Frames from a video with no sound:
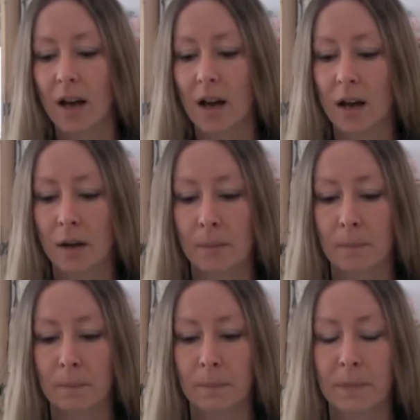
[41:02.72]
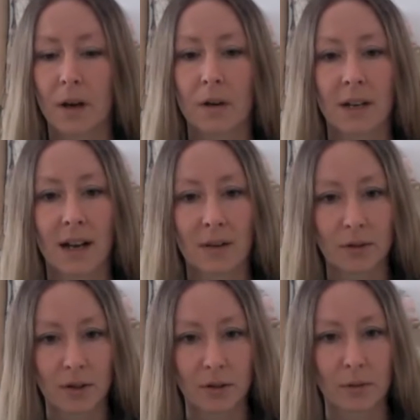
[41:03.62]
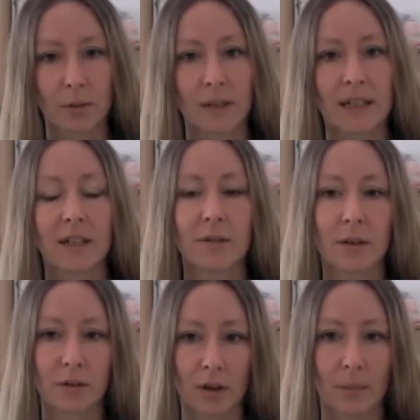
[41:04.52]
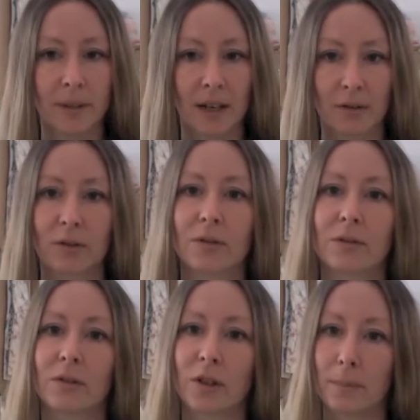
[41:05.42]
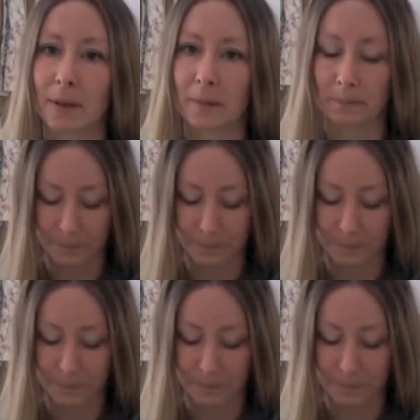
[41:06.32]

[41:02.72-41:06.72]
on how to knit your own top-down jumper.